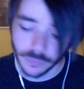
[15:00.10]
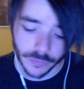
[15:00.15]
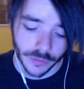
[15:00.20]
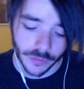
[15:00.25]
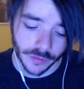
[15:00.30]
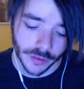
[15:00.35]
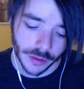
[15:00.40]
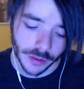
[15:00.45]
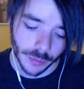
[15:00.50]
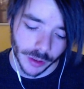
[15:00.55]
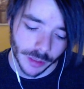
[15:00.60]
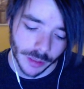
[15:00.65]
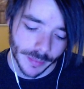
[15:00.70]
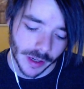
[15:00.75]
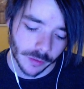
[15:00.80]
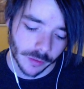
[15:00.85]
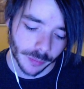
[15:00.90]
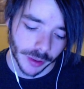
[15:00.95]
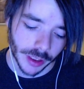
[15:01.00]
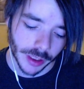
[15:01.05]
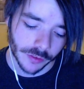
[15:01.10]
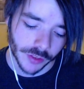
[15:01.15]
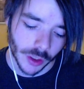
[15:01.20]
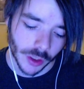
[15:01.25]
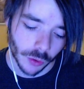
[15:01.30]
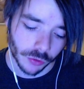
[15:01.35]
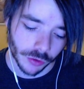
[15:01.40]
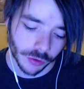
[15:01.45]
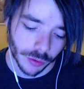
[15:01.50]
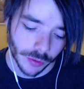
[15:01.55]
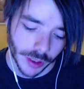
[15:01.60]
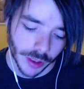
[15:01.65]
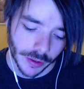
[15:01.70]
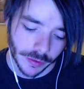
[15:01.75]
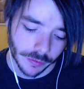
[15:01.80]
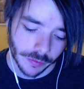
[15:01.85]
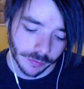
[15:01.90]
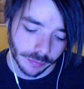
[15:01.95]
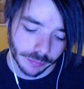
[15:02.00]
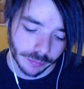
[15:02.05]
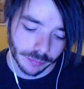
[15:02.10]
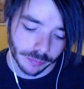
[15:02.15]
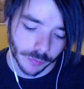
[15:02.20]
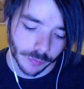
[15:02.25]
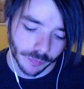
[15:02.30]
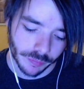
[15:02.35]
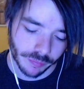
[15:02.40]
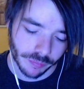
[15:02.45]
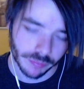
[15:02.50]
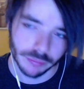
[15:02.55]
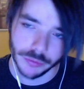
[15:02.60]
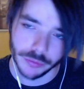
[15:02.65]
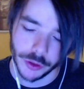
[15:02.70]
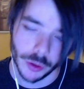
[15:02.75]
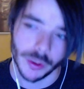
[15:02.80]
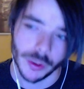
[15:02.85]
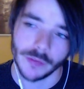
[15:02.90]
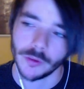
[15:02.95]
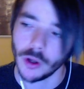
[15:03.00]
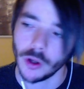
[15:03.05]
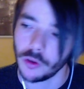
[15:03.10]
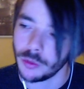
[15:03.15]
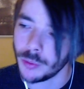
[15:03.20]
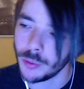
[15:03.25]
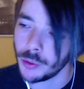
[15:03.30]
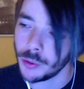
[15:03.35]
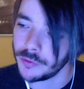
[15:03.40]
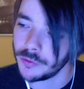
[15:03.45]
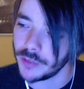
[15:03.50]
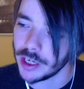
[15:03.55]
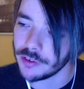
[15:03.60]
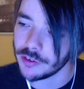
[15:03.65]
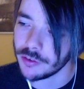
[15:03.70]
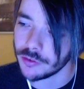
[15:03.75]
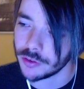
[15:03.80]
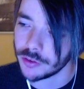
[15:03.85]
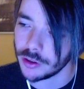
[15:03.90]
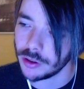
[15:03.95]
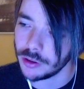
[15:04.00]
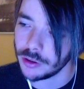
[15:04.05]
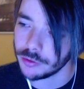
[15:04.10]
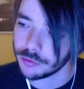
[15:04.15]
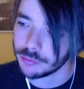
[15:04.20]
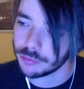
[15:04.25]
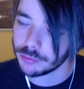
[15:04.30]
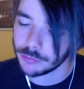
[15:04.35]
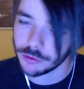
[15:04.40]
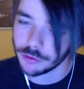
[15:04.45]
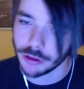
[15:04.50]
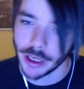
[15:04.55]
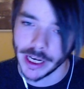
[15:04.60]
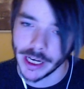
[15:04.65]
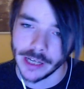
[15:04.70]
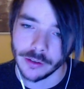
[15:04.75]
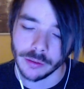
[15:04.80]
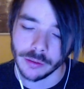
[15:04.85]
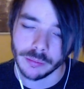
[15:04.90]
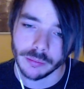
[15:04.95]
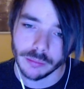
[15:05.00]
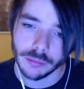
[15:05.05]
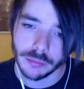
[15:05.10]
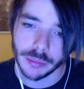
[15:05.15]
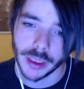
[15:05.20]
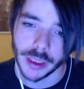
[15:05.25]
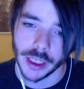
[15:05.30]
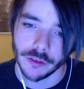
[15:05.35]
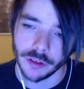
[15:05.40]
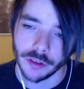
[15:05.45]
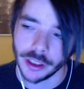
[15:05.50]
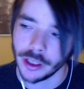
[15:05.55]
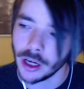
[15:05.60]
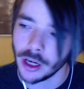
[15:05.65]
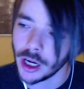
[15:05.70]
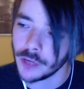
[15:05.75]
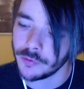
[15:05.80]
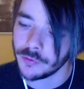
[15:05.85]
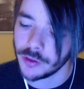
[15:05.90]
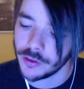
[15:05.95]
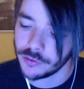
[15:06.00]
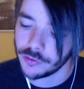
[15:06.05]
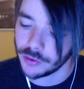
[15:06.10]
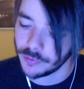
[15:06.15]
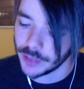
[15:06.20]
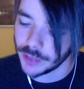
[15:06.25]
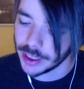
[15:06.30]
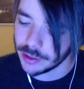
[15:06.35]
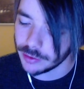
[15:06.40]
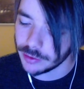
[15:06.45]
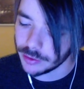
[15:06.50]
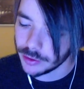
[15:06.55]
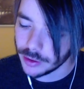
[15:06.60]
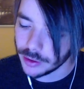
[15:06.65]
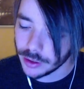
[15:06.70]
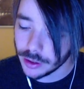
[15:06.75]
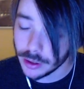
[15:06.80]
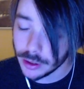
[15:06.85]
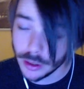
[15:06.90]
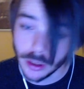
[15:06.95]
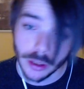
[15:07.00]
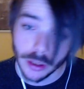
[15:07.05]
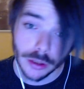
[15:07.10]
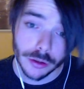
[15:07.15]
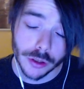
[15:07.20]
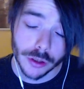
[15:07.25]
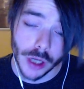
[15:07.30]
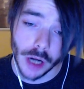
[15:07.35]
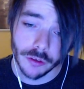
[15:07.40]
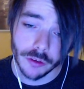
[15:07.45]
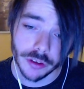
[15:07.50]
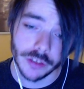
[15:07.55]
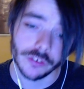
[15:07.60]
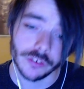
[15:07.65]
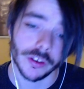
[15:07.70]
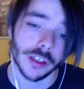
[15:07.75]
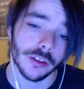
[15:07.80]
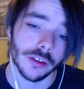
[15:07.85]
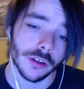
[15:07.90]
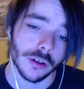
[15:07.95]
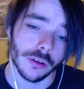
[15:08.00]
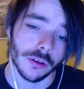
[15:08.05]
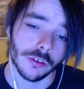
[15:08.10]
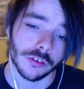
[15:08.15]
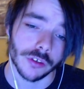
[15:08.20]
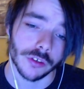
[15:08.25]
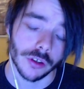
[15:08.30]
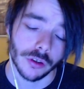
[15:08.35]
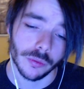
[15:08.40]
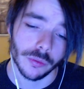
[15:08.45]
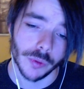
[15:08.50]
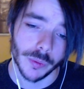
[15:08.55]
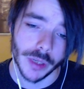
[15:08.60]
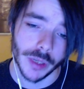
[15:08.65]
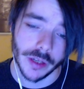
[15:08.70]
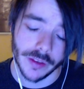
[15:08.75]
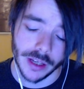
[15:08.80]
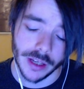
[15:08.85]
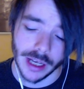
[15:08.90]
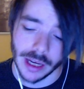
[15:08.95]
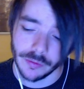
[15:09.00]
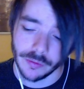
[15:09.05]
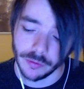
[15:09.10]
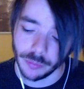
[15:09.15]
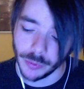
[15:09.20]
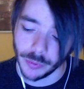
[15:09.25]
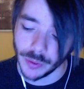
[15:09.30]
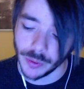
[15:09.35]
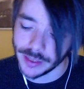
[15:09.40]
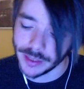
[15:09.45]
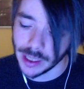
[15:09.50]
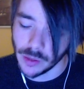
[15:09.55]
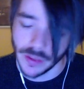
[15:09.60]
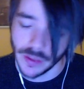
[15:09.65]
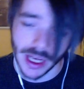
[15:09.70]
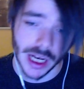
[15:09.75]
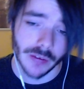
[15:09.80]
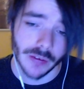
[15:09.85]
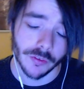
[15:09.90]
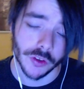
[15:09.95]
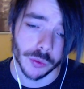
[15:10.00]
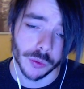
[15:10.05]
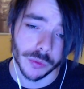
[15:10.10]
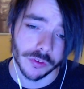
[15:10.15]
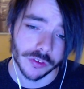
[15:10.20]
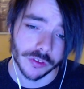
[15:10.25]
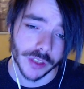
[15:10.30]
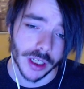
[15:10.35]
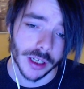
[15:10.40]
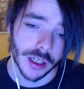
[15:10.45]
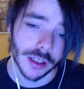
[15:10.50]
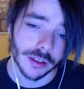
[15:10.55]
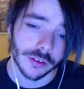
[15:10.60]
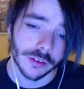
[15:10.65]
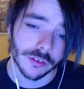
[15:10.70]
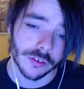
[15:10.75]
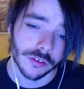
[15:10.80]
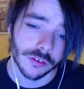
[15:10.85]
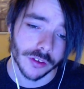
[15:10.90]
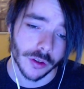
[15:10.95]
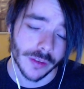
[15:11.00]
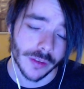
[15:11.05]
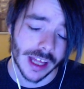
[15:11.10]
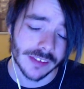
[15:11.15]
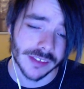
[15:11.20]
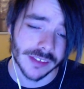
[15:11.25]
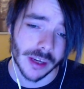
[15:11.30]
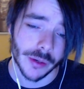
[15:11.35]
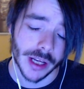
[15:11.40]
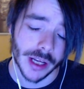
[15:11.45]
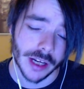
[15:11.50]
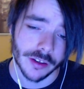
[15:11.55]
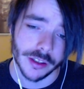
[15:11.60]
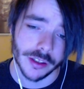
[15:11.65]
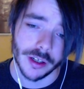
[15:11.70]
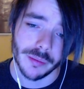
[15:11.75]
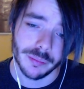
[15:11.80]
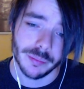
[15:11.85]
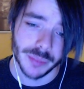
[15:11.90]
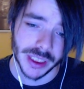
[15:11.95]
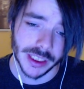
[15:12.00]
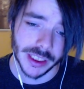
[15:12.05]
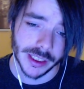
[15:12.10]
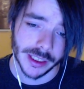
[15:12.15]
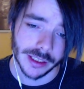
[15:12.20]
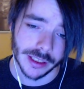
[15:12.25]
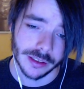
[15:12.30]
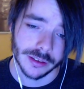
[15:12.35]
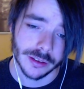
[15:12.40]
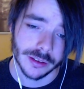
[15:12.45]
said when the best player tells you they've got the motivation to train and play really hard for this event, can't really say no. So we went down that avenue with Stark. So that's how it ended up being